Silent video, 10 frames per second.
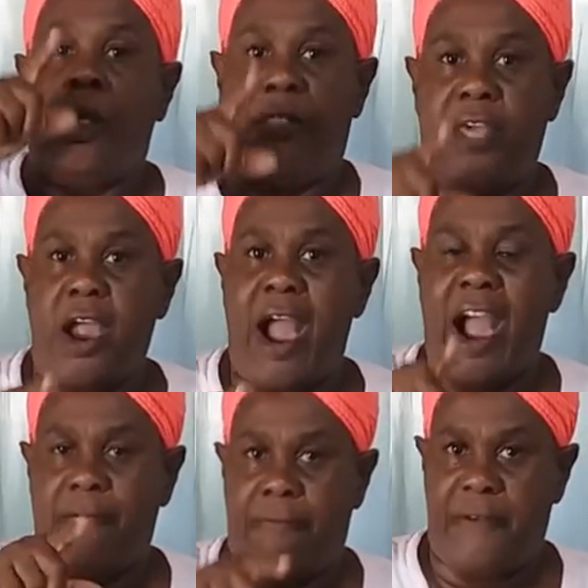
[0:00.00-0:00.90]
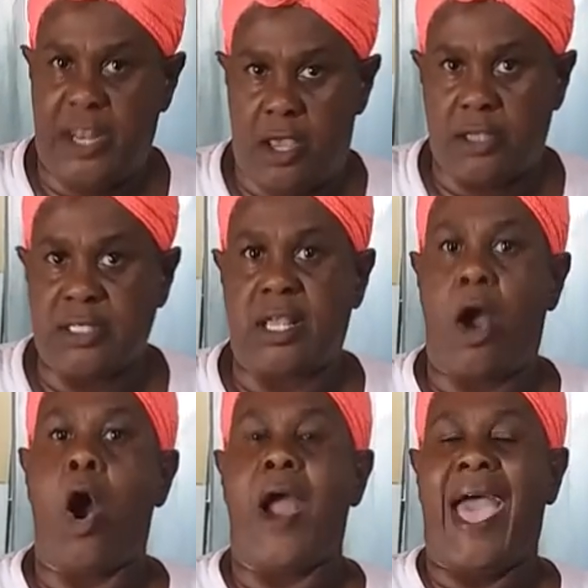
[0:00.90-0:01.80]
there are videos,
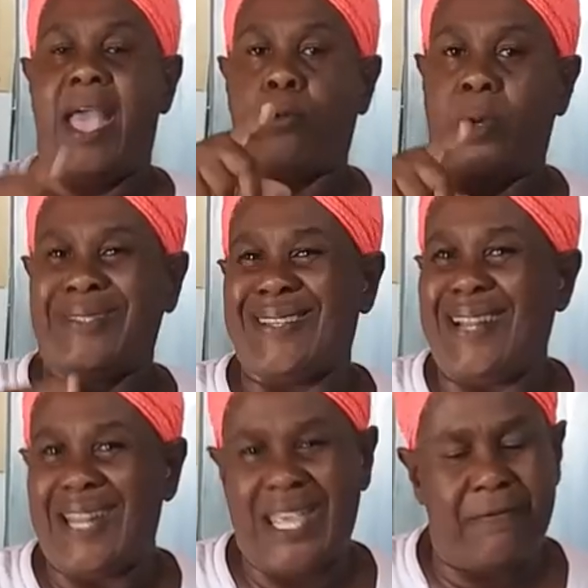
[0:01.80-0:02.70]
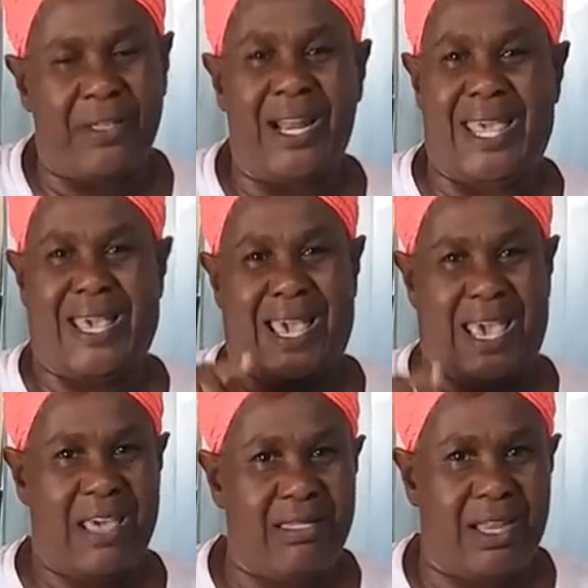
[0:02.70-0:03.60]
or I am going to leave the link
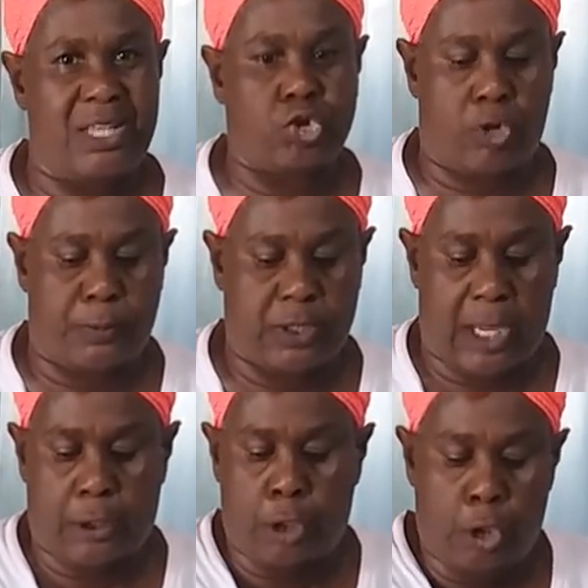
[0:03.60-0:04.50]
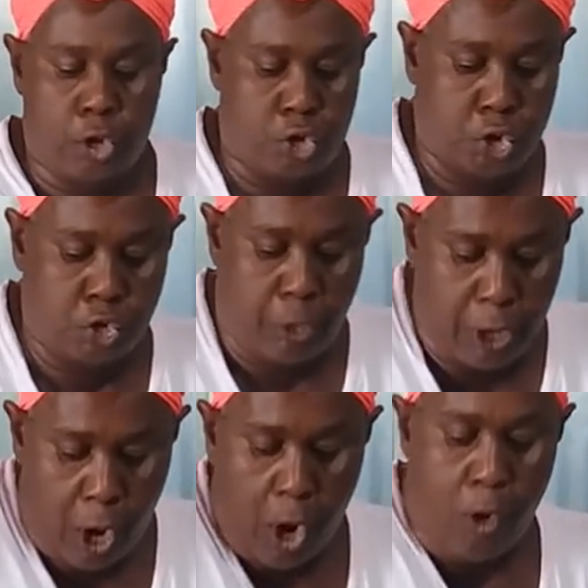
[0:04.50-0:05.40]
in the description to show
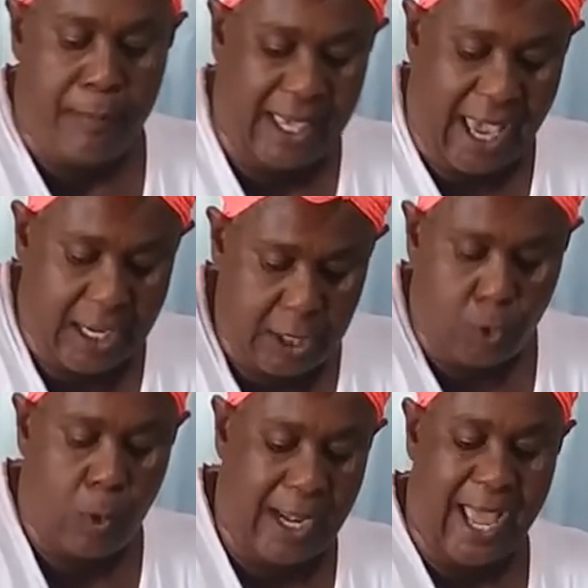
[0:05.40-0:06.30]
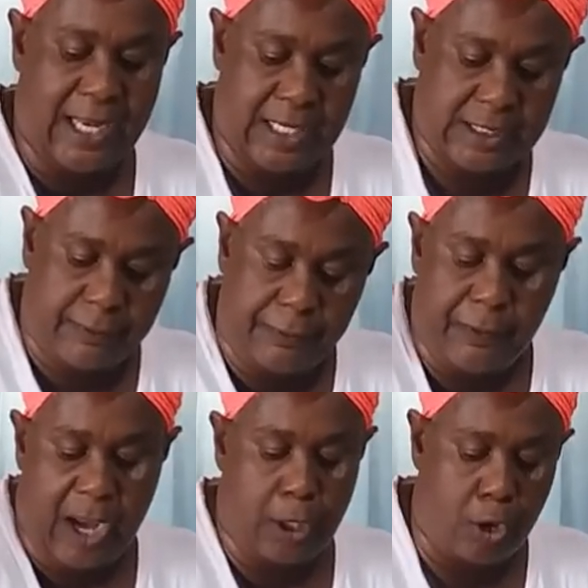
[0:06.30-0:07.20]
you how me get the dough like this for
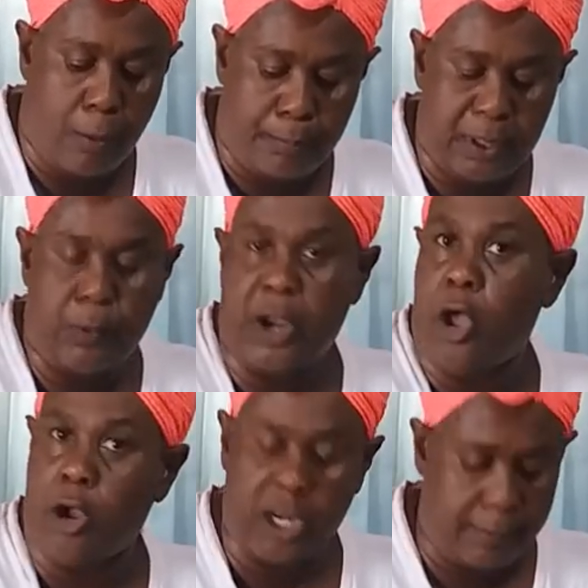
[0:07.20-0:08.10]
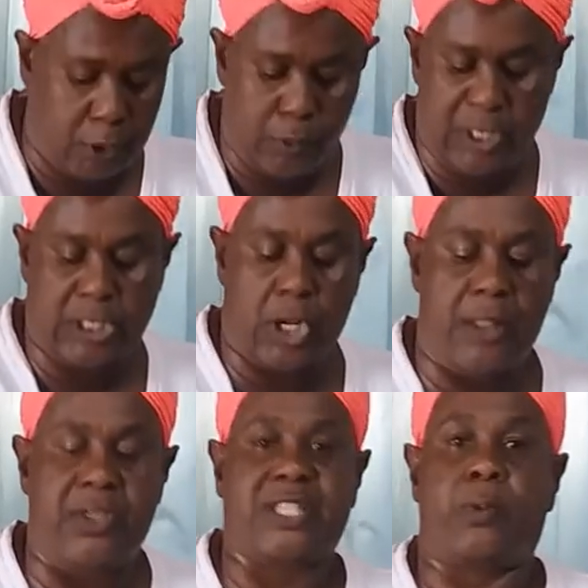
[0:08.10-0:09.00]
fried dumpling. We're not going to be doing it
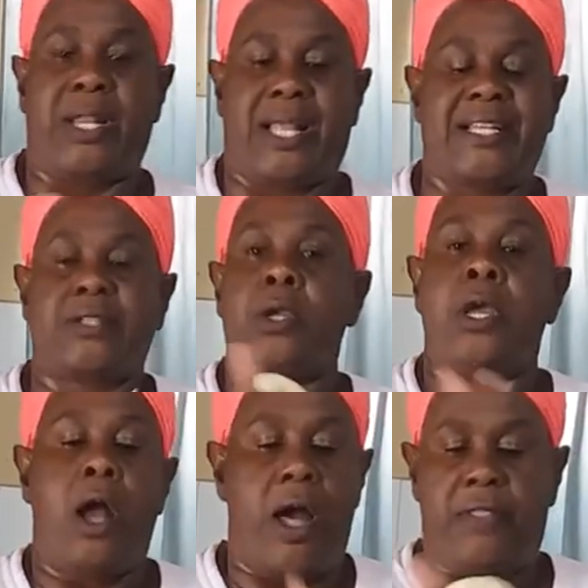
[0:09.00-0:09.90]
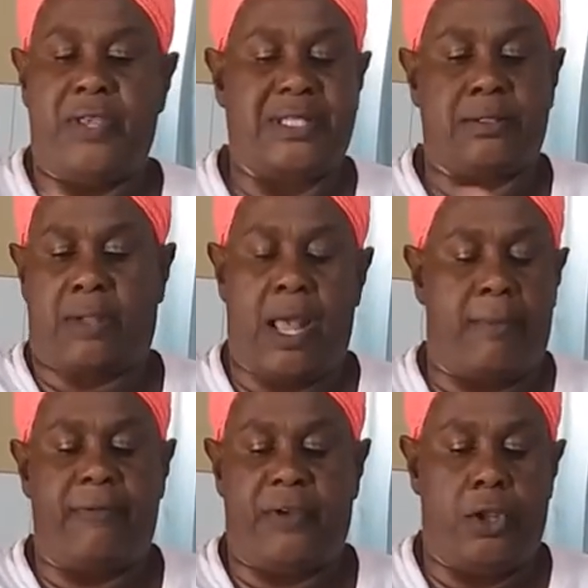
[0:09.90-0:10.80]
on this one, because on this
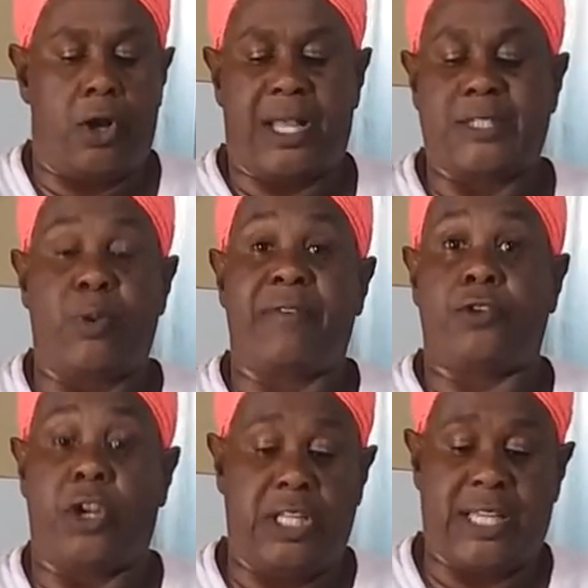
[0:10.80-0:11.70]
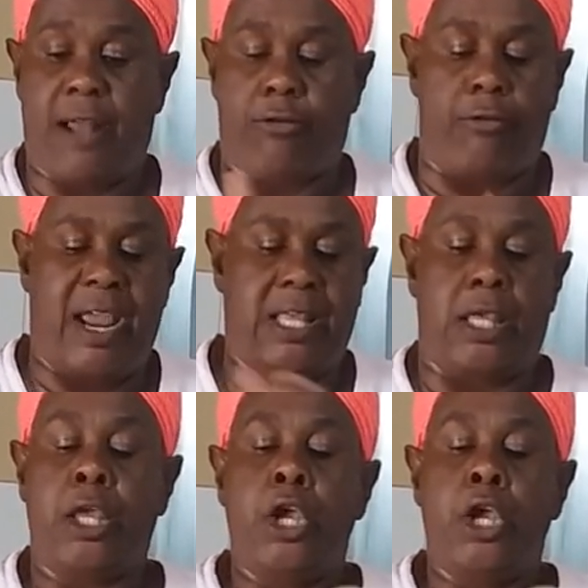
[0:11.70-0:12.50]
video, because we have done it already.